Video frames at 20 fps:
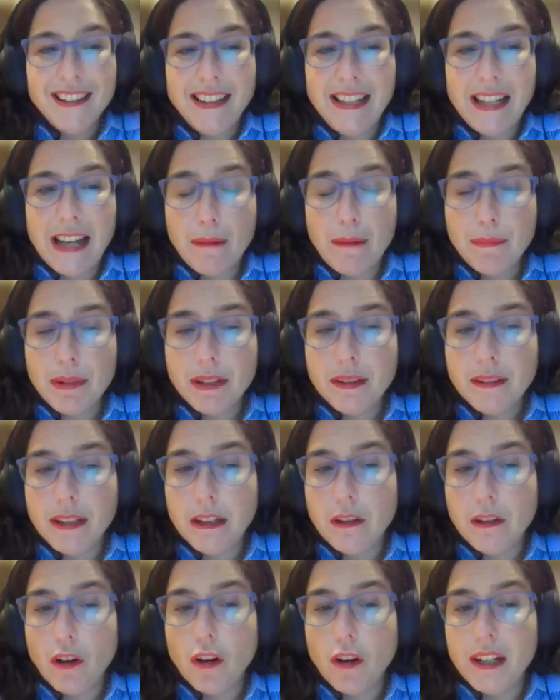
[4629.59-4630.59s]
the
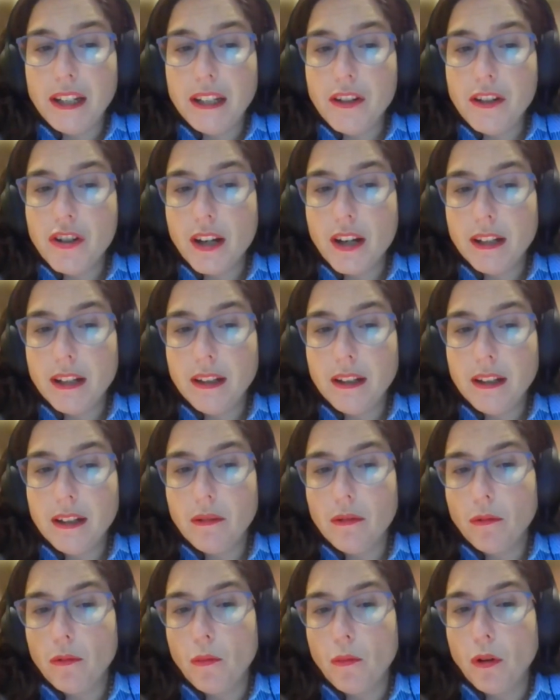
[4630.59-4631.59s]
amnesty law initiated
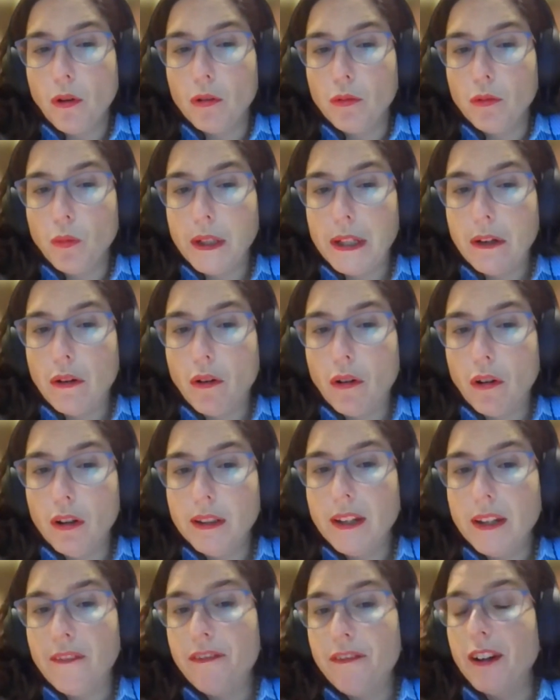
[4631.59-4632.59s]
what we
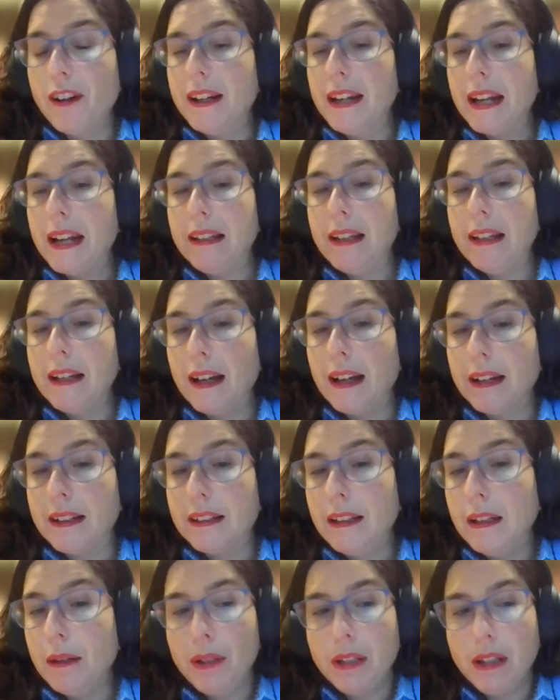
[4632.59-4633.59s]
call the frenetic
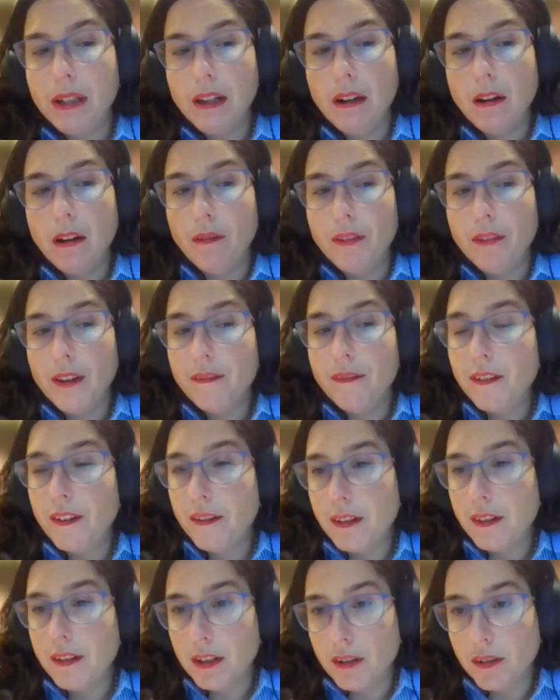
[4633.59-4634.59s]
activity of the
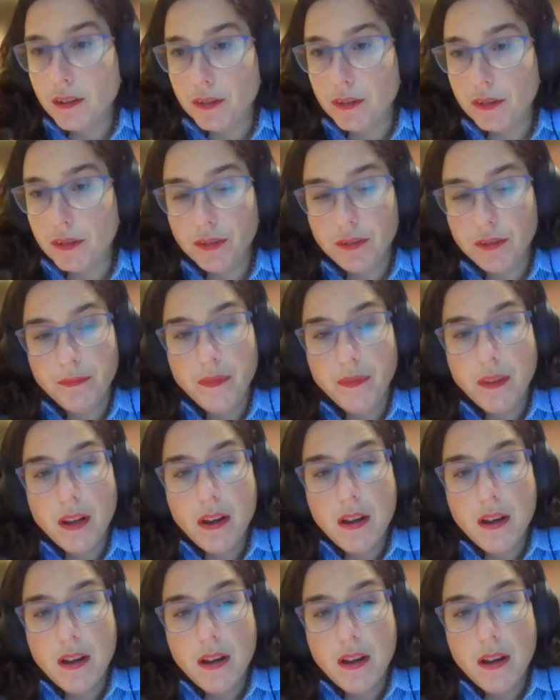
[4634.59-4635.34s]
federal courts.